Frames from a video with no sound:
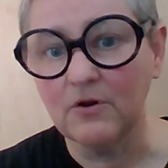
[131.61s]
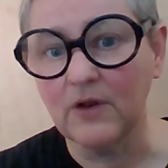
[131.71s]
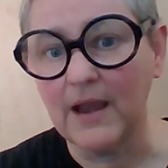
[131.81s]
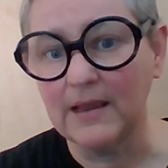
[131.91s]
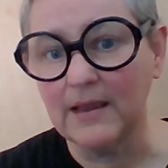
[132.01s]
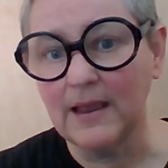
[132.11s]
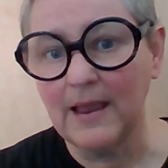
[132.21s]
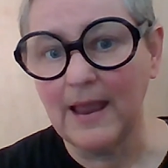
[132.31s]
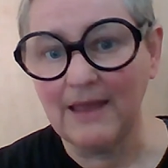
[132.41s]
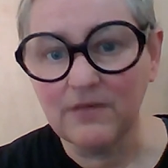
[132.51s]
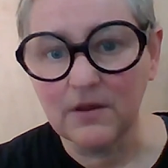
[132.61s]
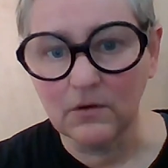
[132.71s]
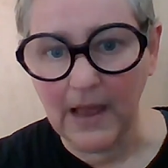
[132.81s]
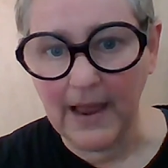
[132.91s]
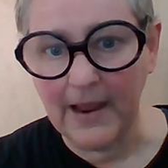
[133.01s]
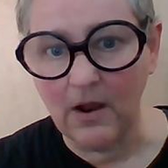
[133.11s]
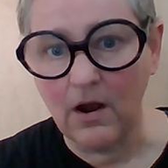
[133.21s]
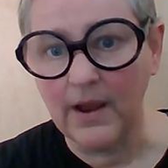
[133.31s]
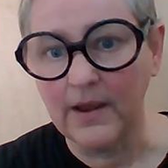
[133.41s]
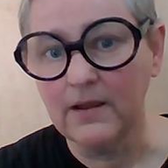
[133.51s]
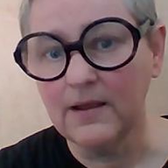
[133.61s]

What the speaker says: creating ethical AI.